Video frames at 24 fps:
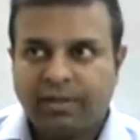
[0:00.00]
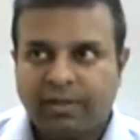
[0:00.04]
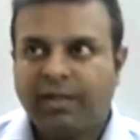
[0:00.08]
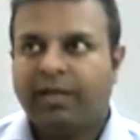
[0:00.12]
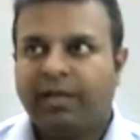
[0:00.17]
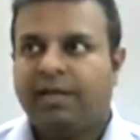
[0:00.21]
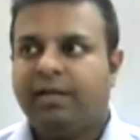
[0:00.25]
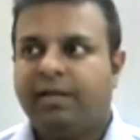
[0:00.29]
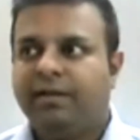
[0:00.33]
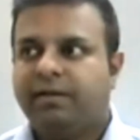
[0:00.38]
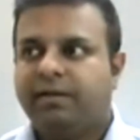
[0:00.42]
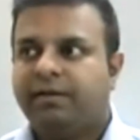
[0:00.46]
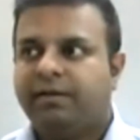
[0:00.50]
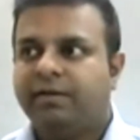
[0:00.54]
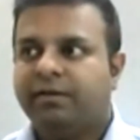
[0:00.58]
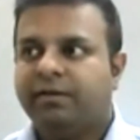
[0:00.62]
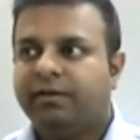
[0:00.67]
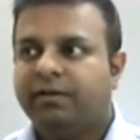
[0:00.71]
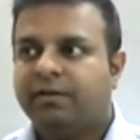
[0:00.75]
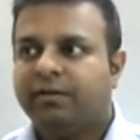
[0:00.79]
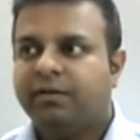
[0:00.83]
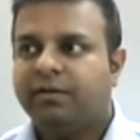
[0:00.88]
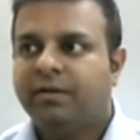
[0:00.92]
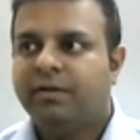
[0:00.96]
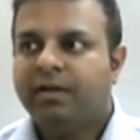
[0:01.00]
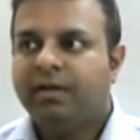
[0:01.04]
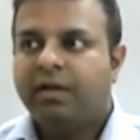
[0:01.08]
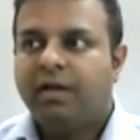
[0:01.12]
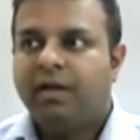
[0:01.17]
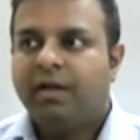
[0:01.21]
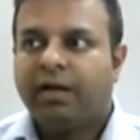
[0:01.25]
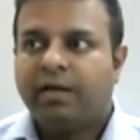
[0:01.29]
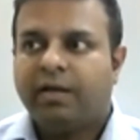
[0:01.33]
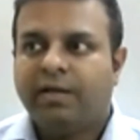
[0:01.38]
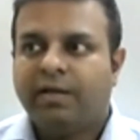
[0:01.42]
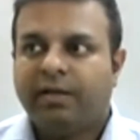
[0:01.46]
And
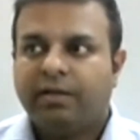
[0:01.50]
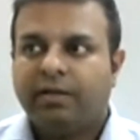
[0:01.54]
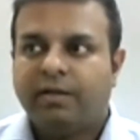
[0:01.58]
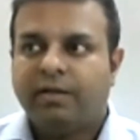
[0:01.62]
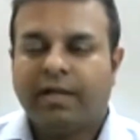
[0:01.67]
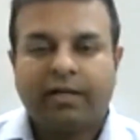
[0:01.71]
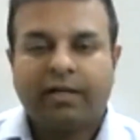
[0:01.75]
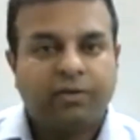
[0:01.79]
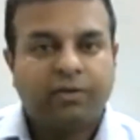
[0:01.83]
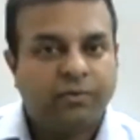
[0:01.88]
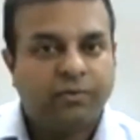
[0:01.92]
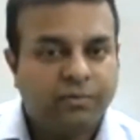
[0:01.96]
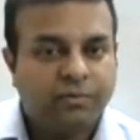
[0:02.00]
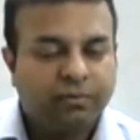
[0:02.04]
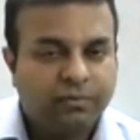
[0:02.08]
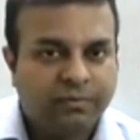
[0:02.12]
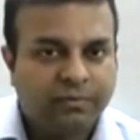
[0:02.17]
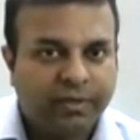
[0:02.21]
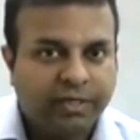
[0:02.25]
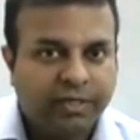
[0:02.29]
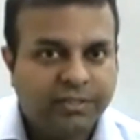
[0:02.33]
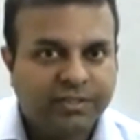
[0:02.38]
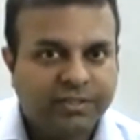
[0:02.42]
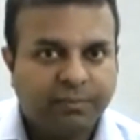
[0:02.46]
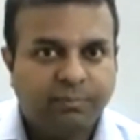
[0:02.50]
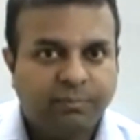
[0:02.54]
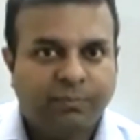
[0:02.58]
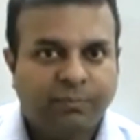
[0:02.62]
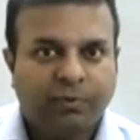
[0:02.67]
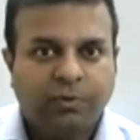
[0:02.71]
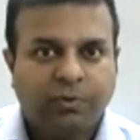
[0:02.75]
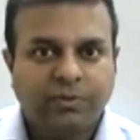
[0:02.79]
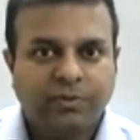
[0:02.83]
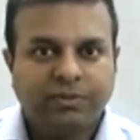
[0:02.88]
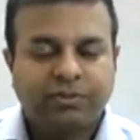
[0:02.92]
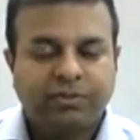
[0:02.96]
I like to read some
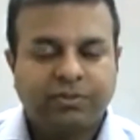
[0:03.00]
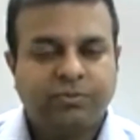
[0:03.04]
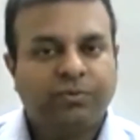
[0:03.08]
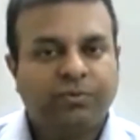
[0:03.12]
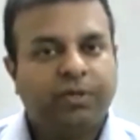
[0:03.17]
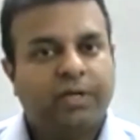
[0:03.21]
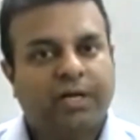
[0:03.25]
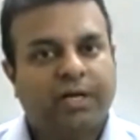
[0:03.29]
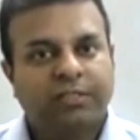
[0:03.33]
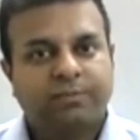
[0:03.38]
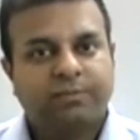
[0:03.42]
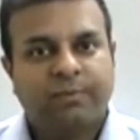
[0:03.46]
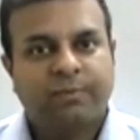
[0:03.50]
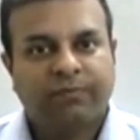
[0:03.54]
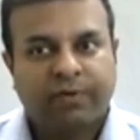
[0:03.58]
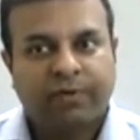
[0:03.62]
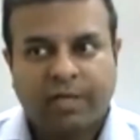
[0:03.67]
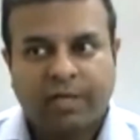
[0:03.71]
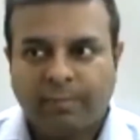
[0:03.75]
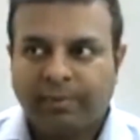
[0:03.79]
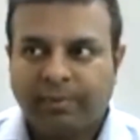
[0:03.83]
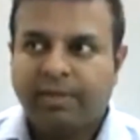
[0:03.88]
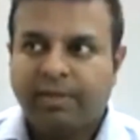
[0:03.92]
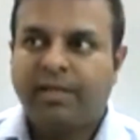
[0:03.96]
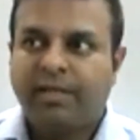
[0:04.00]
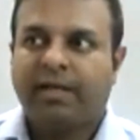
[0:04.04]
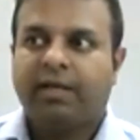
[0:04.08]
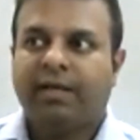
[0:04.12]
books to enhance my vocabulary.